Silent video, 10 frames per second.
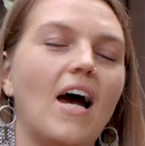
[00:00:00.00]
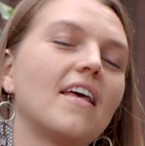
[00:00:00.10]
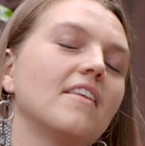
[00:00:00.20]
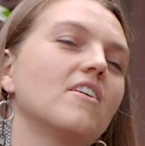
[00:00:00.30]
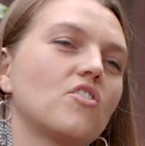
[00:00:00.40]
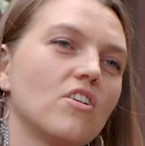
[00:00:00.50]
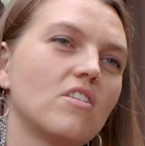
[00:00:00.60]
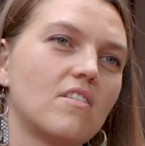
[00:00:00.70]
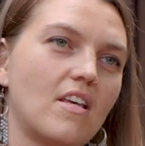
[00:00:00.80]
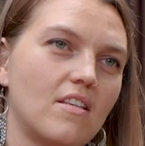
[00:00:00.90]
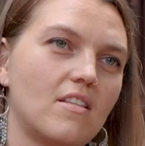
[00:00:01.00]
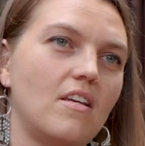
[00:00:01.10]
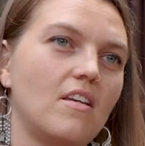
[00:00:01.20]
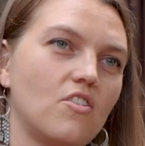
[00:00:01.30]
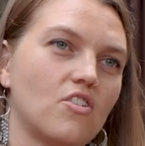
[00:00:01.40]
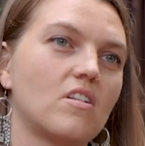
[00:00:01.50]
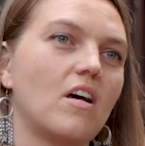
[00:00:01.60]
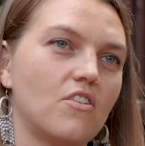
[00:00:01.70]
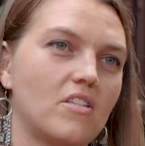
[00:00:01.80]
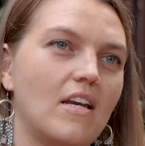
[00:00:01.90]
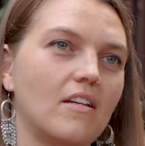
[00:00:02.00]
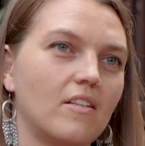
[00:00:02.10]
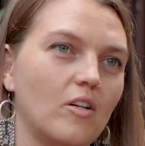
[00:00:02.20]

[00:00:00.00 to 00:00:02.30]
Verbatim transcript: I think it's good to set the scene and just understanding